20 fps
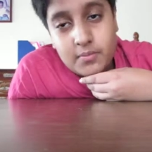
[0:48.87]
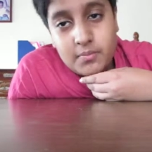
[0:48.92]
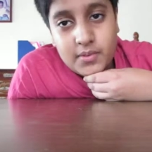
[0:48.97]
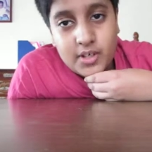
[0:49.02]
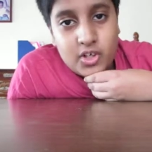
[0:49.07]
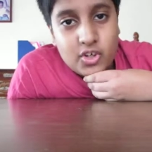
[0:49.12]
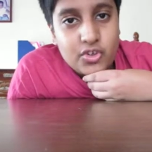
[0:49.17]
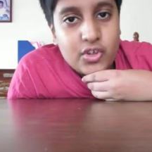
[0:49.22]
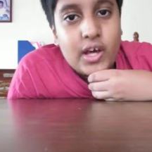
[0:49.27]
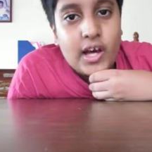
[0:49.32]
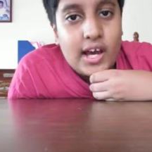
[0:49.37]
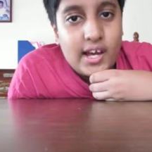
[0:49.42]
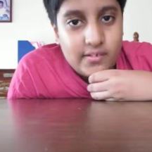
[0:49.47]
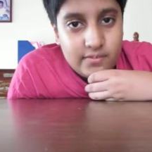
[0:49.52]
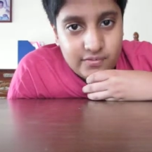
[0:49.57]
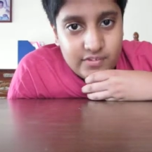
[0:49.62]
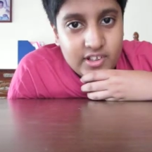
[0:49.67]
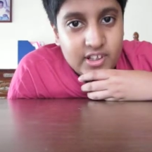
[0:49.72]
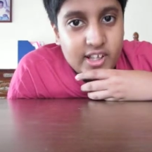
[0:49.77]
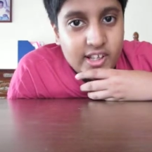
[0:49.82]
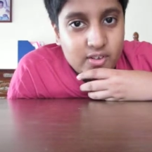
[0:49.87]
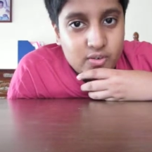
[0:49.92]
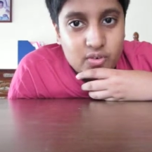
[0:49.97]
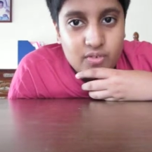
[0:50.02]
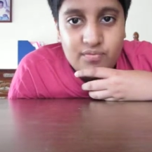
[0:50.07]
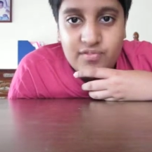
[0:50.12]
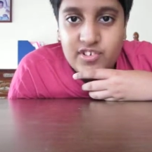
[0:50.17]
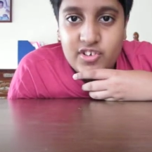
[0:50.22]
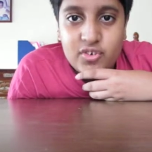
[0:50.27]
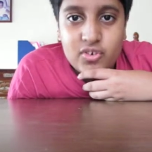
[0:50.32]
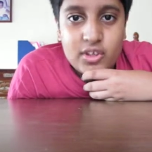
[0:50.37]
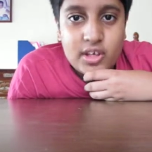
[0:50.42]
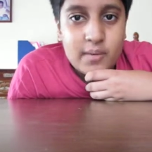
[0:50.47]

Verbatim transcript: because I feel like doing videos.